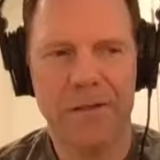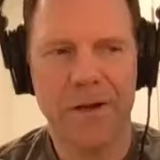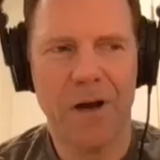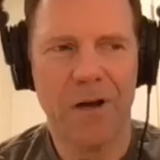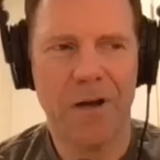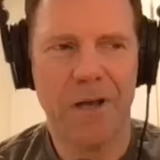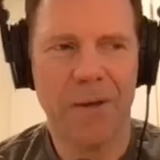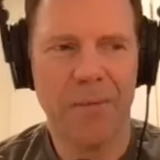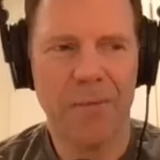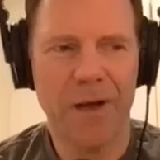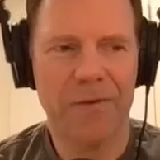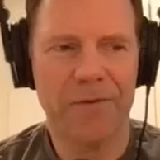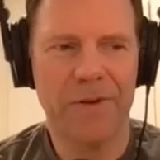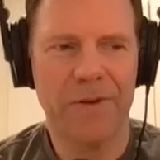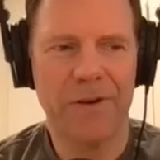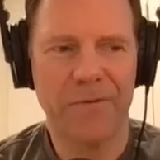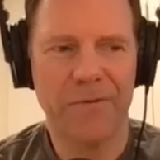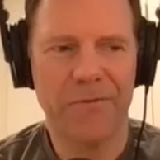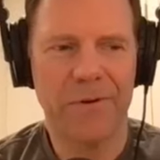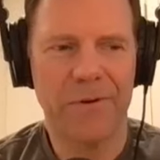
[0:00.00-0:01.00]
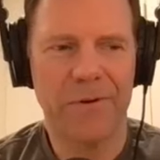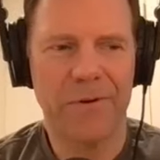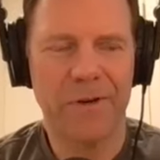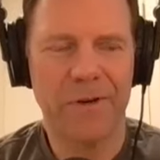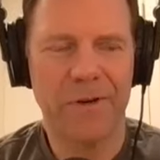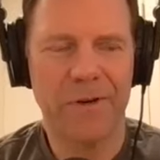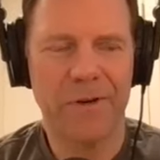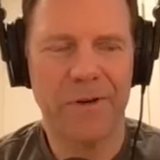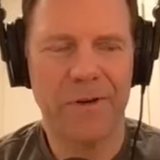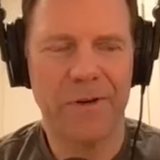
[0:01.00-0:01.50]
talking about the different
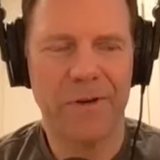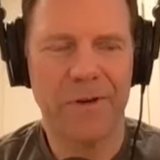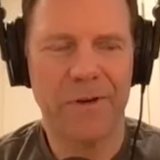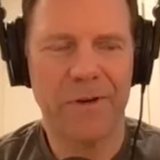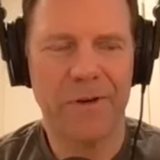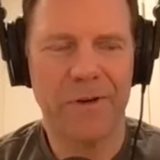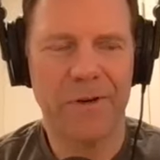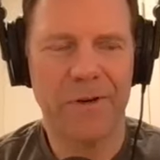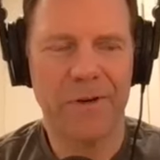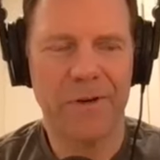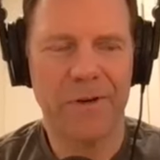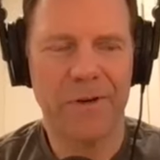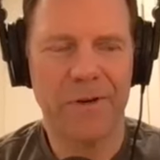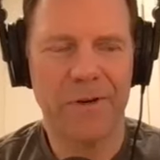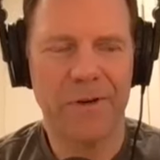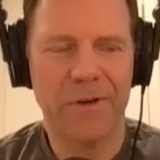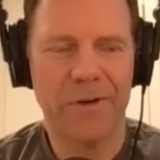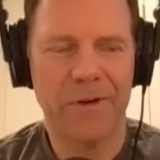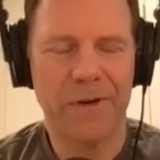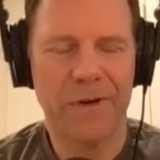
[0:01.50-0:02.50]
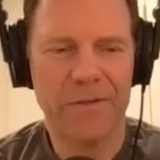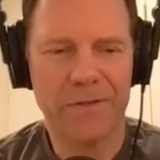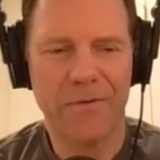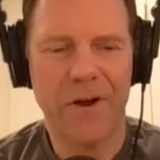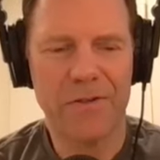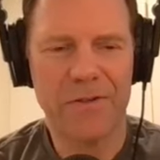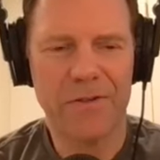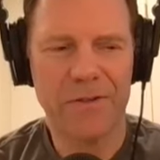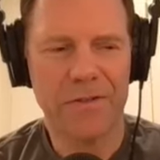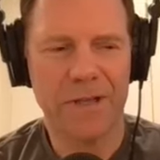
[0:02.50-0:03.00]
levels of consciousness.
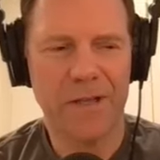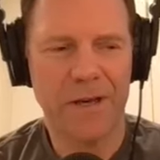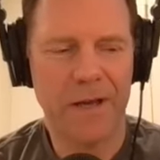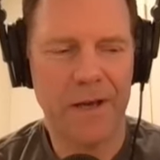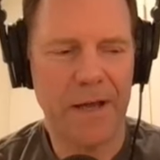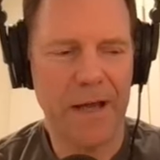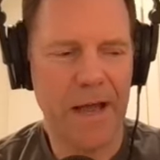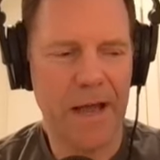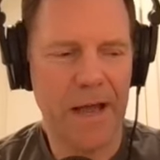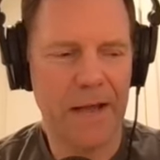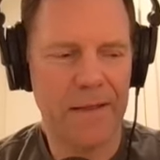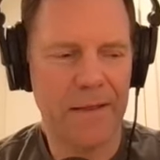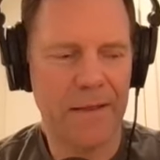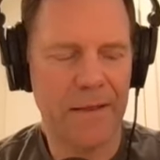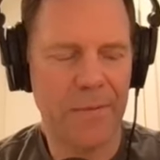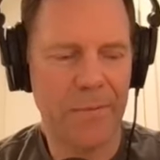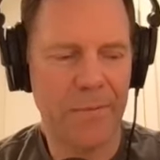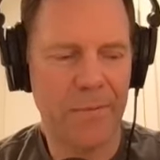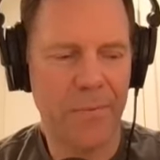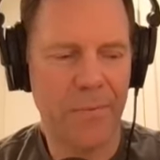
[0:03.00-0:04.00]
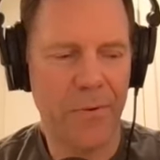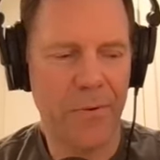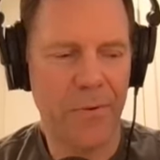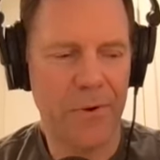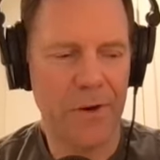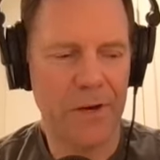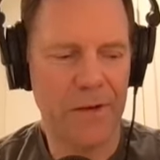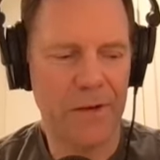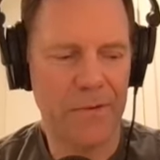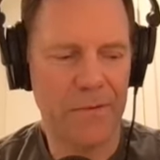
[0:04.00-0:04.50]
And uh, at the
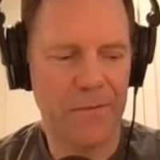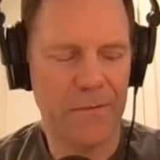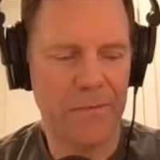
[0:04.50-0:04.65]
point,